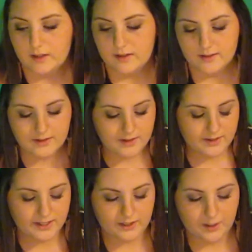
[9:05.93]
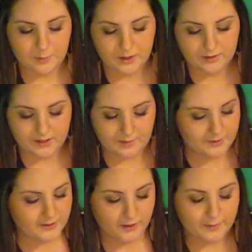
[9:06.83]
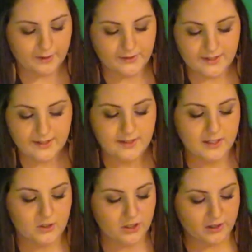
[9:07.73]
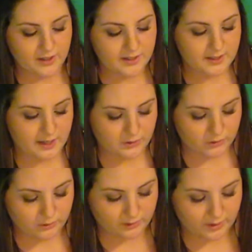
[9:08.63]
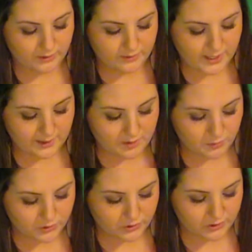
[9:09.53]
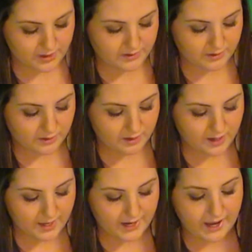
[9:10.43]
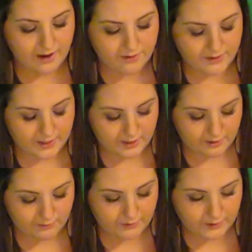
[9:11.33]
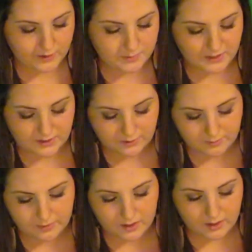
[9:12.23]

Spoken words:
This is the skincare product that I'm going to talk about. This is the Jergens Natural Glow Daily Moisturizer, and I have it in fair to medium.